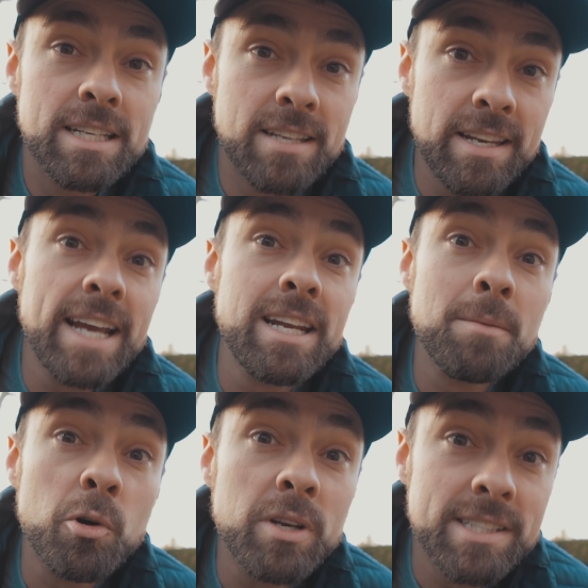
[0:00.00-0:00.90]
Tonight
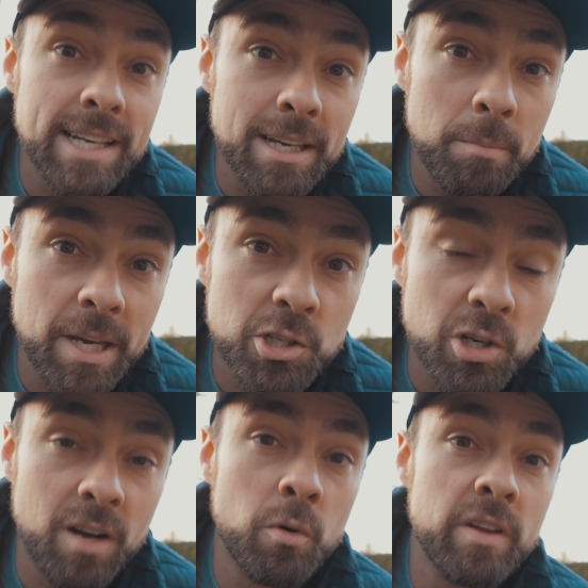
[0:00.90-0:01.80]
I'm going to take a
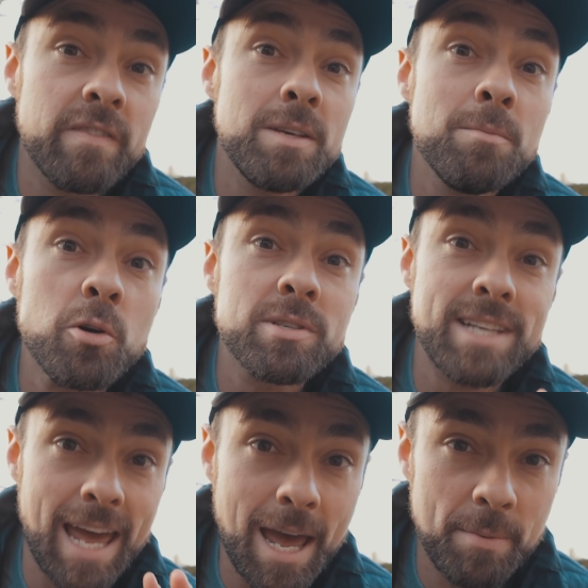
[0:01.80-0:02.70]
picture of one of the most
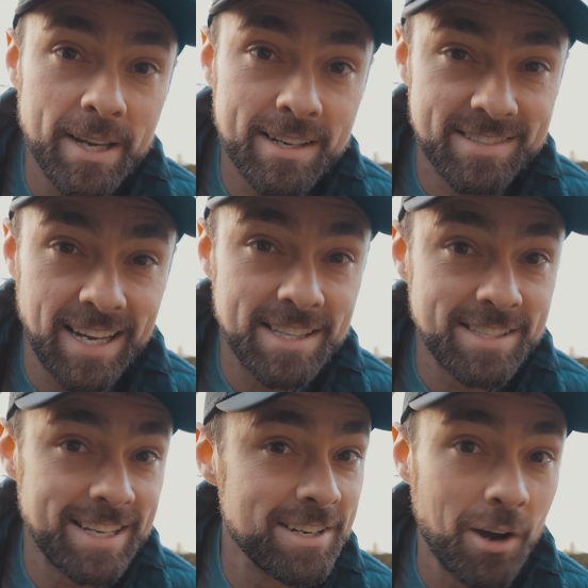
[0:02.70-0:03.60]
epic
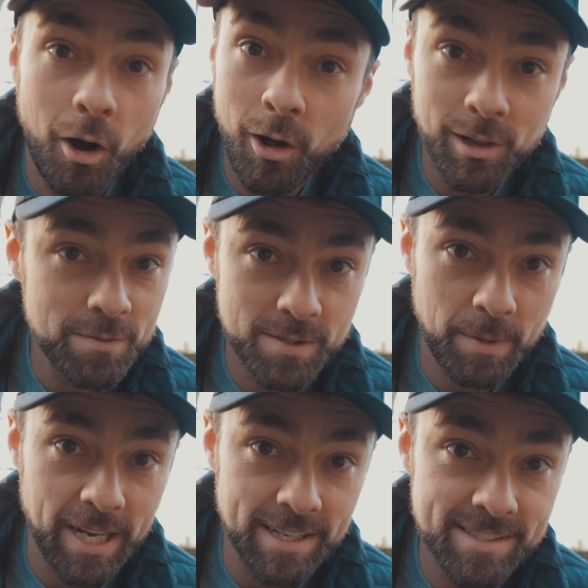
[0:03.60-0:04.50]
sights in all of
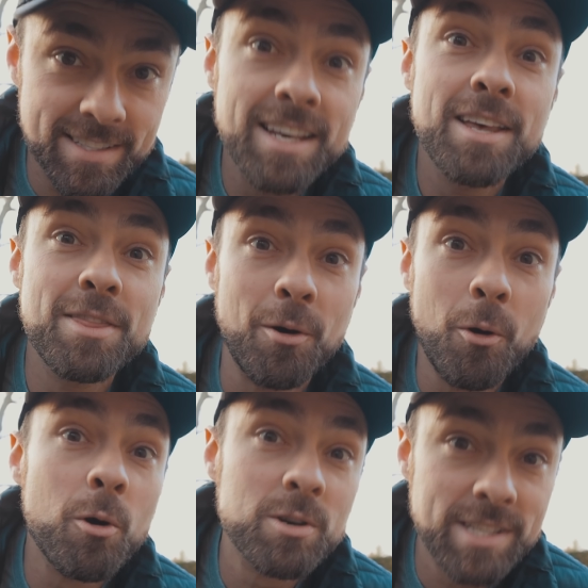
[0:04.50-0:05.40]
space, the
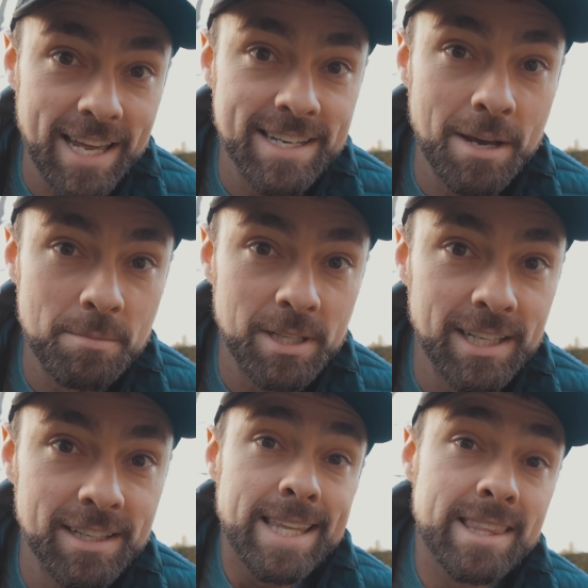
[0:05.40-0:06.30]
Horsehead
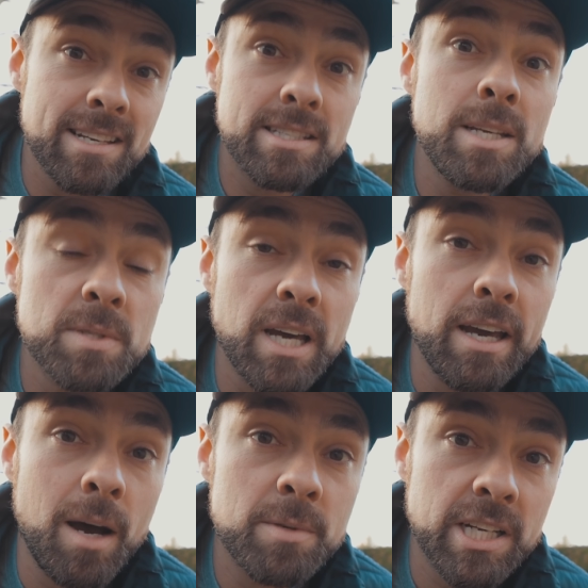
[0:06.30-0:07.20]
Nebula. This deep sky
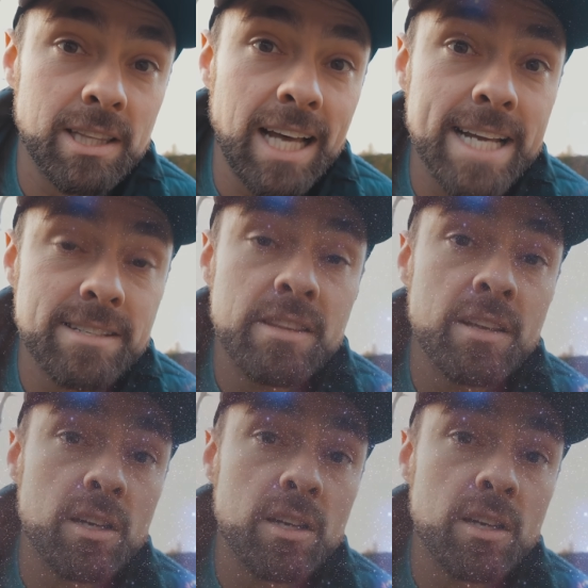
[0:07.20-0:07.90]
object lies in the